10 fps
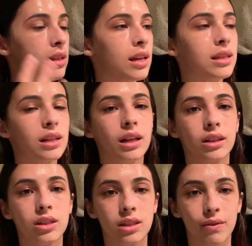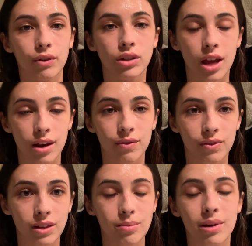Says to let this sit for 10 to
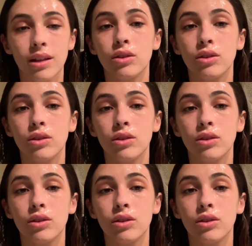15 minutes,